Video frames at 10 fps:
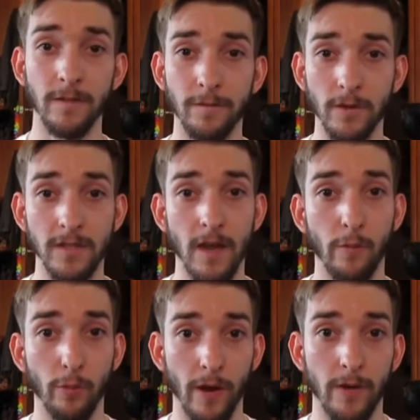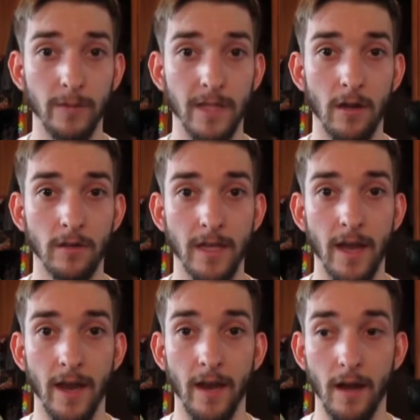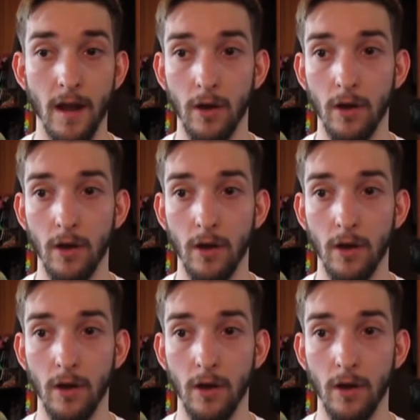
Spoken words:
the first ever parade was held in